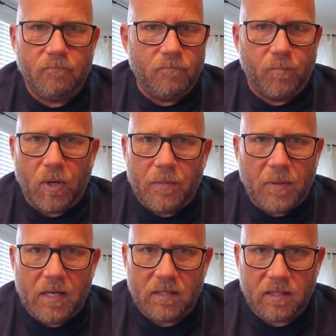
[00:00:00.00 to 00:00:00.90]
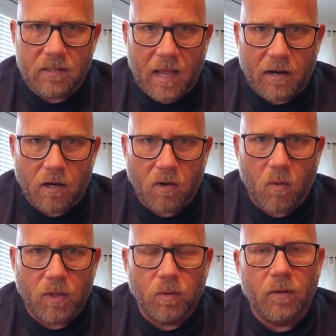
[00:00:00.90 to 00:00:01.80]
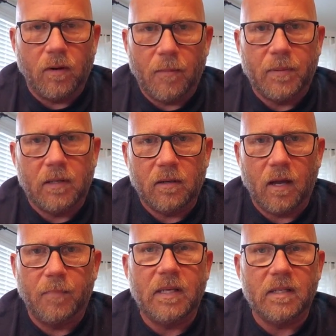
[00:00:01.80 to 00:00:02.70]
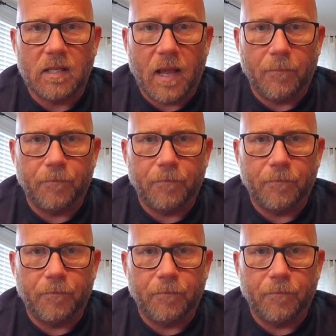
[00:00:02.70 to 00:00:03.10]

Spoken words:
bring pieces that are going to appease them.